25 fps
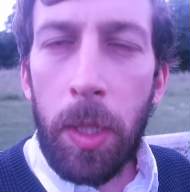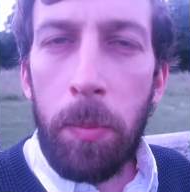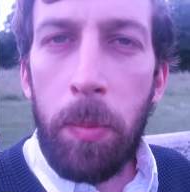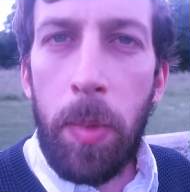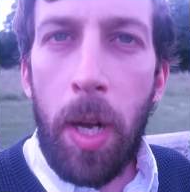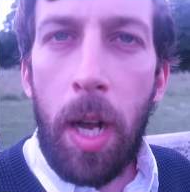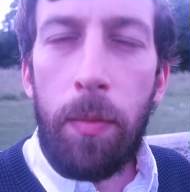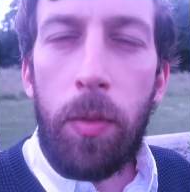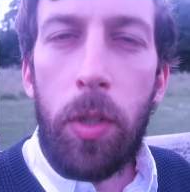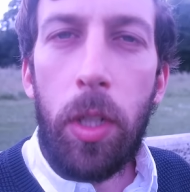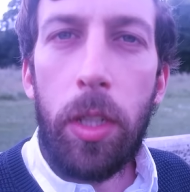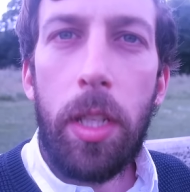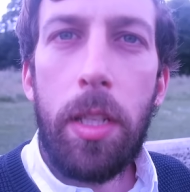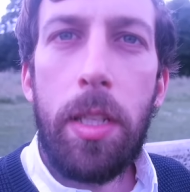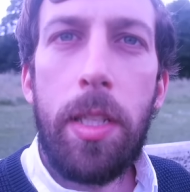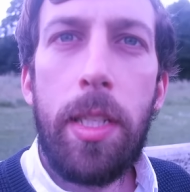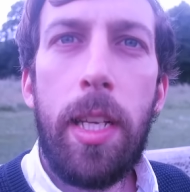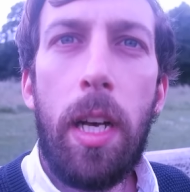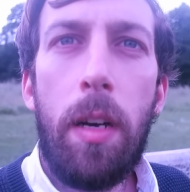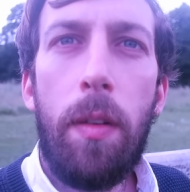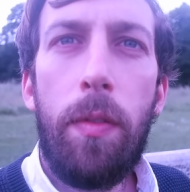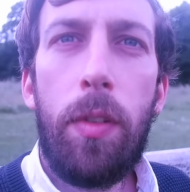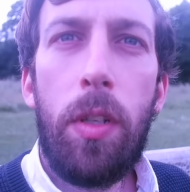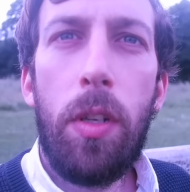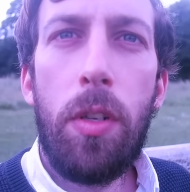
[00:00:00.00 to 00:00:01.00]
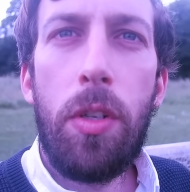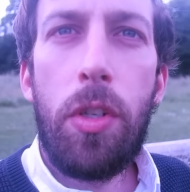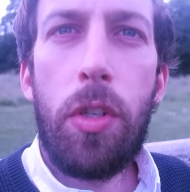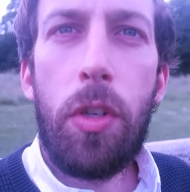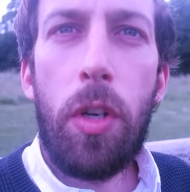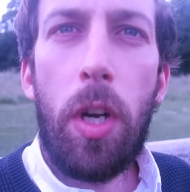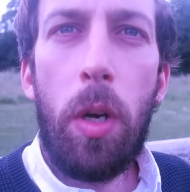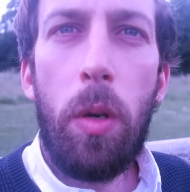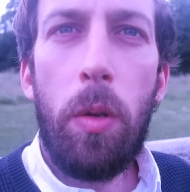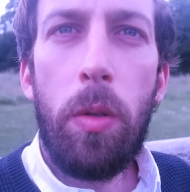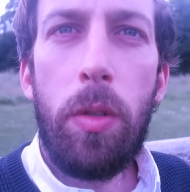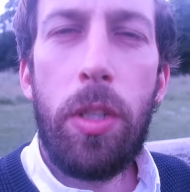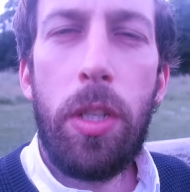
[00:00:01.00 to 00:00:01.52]
but I've got the
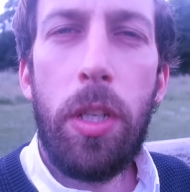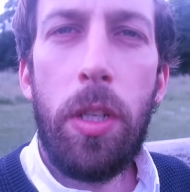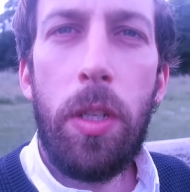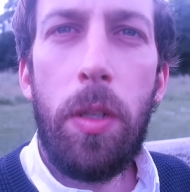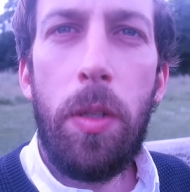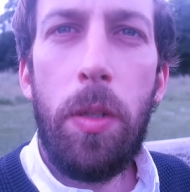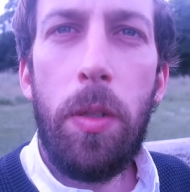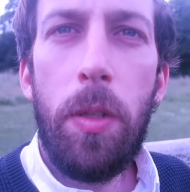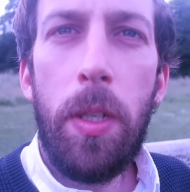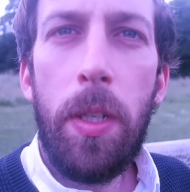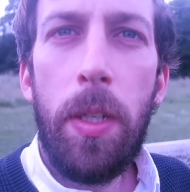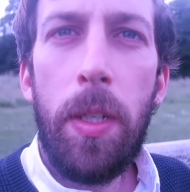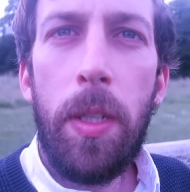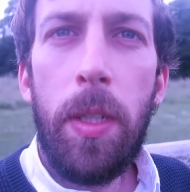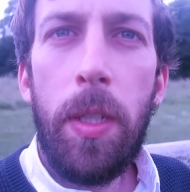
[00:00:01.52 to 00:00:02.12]
self-control to